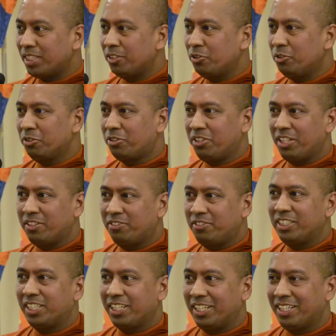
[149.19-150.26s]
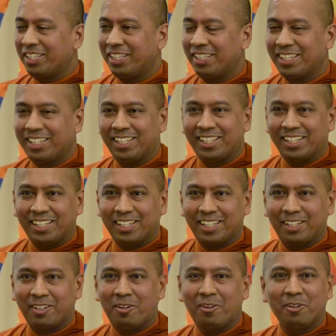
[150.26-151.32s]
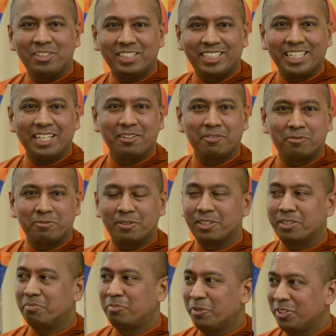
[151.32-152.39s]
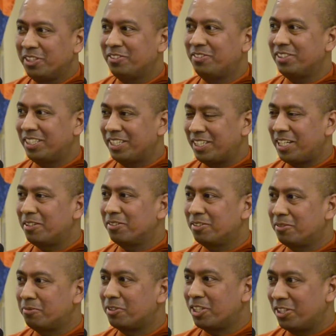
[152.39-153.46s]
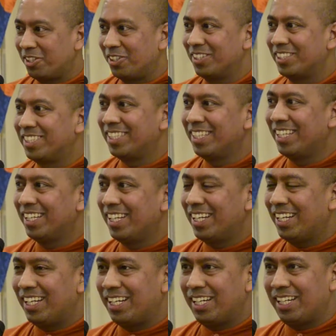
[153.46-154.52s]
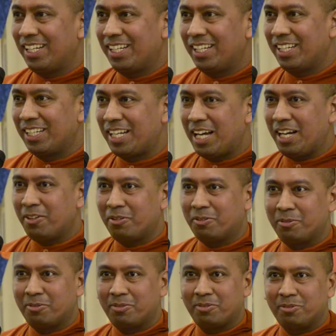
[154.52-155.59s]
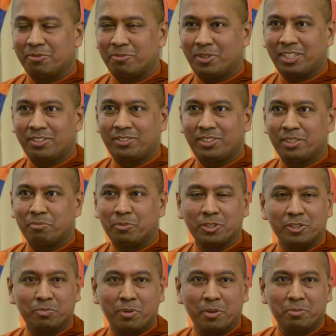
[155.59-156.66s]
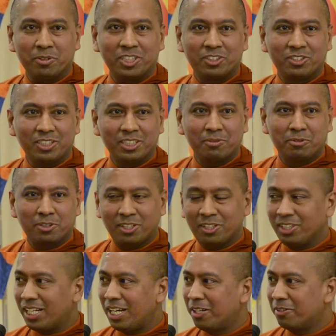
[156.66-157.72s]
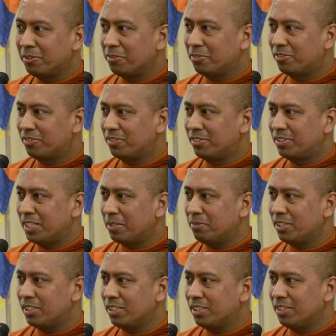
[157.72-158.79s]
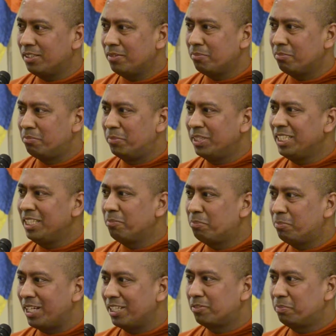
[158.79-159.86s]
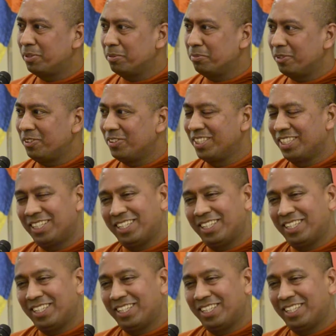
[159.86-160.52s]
to consider a holiday for the Buddhists around the world. Now, what's the Buddhist population in the world? Out of 7 billion plus people,